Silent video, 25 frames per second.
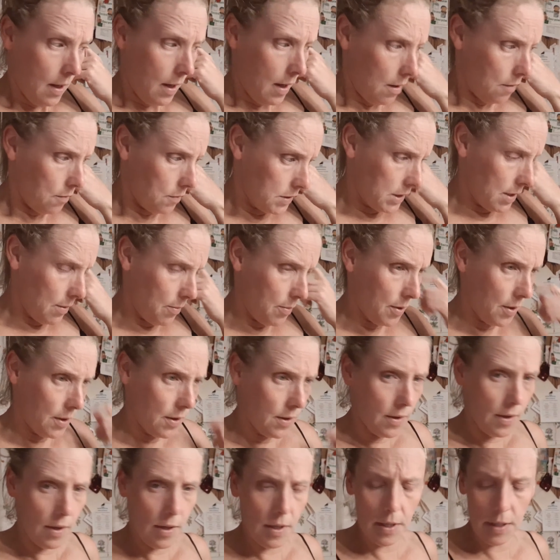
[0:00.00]
Was up
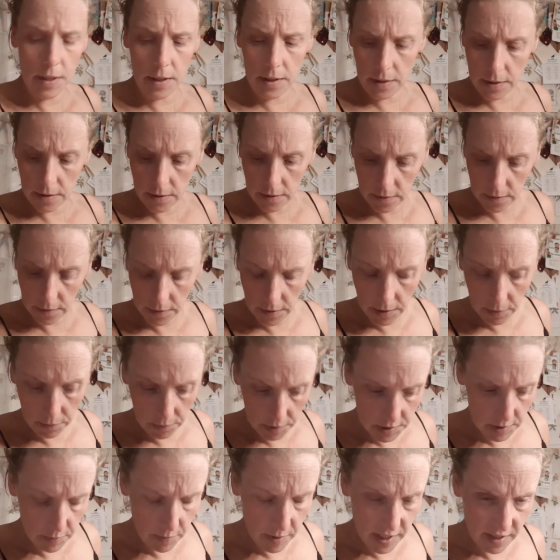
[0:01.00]
I
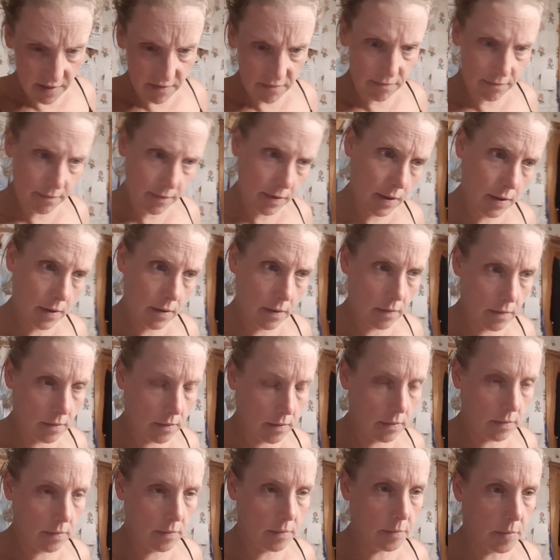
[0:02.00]
went to bed
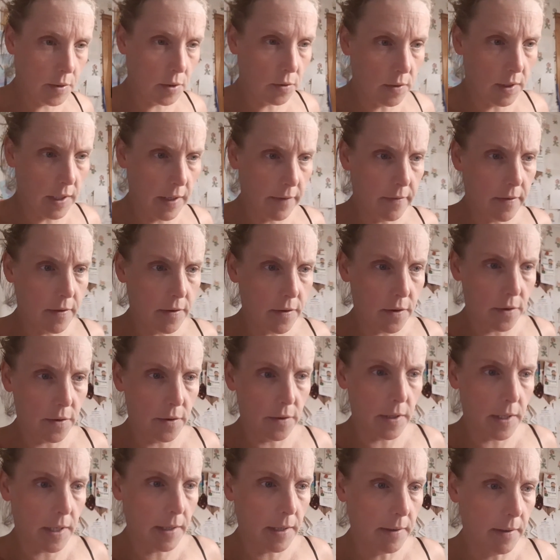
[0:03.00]
about
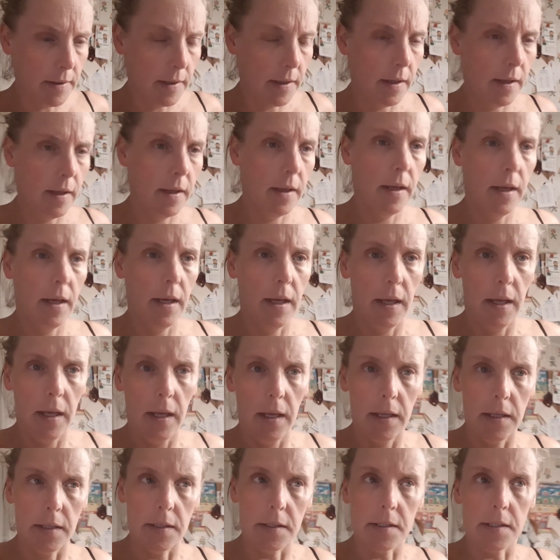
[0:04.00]
11:30
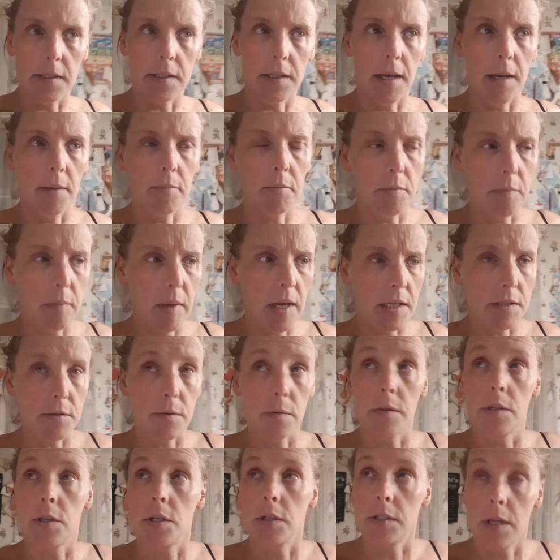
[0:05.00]
and slept. And Mace
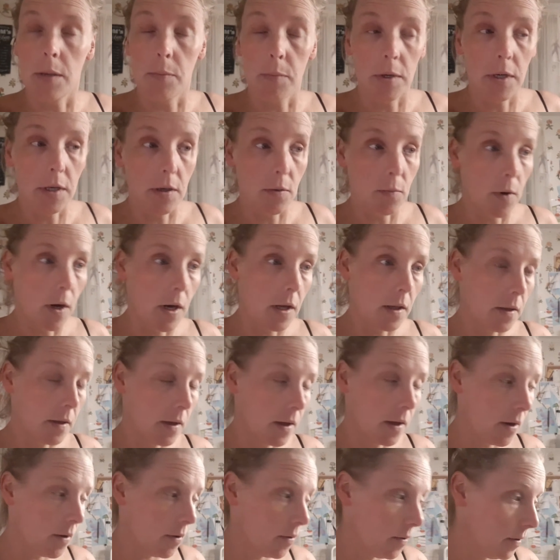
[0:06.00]
was just up a little while
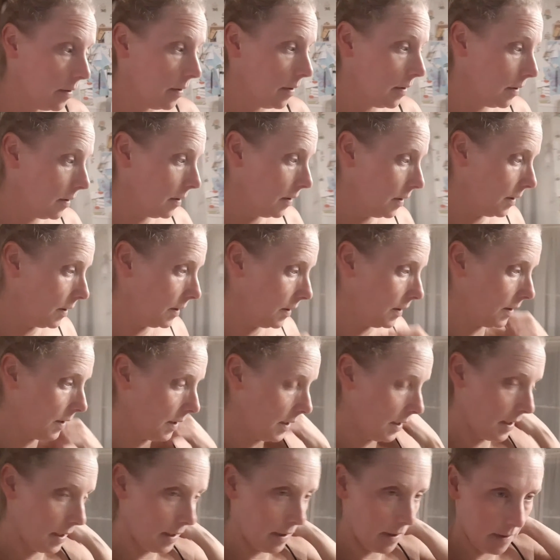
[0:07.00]
ago.
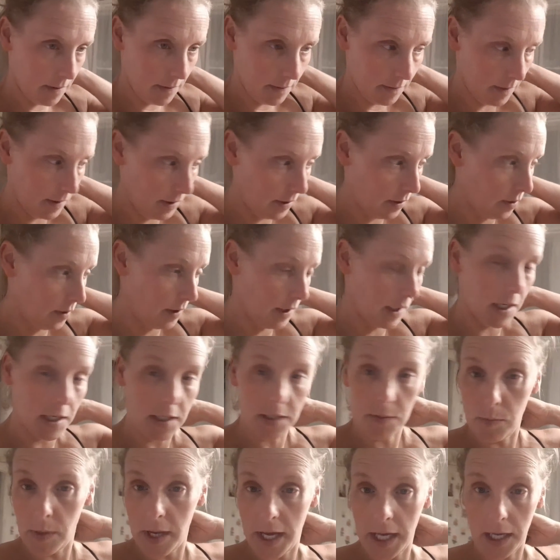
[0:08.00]
He couldn't get
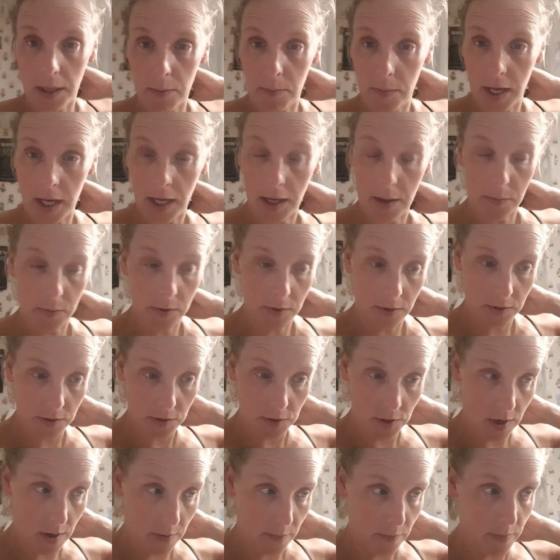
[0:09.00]
his blanket back up on his
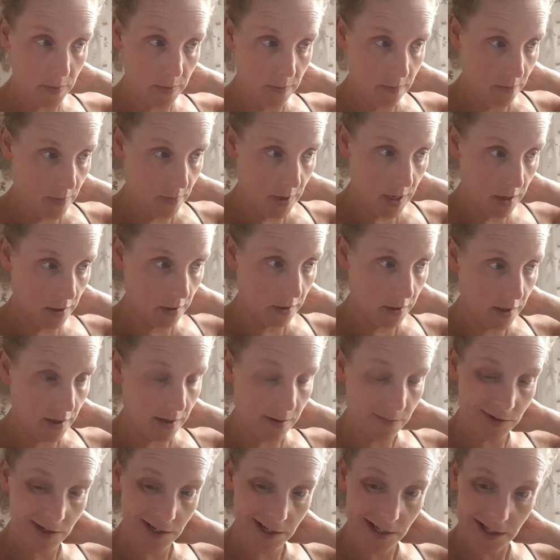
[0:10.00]
top bunk, and
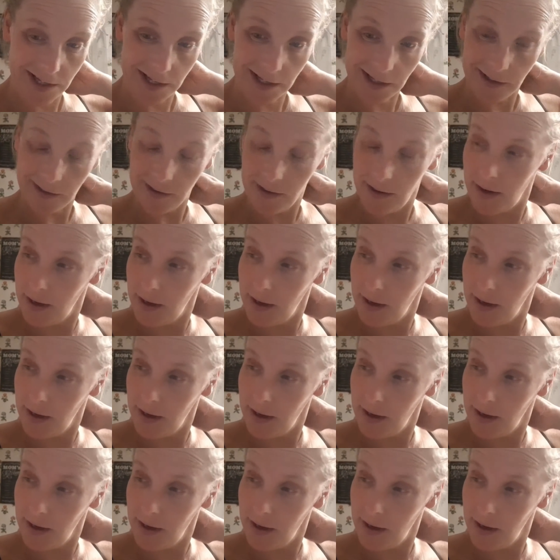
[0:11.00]
I'm just like,